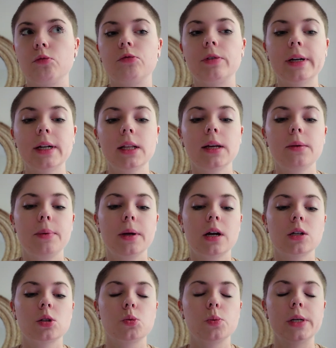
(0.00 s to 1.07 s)
really
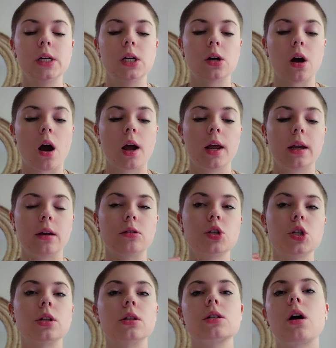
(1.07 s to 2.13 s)
because we got
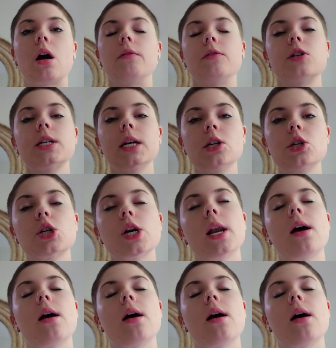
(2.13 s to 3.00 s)
into this conversation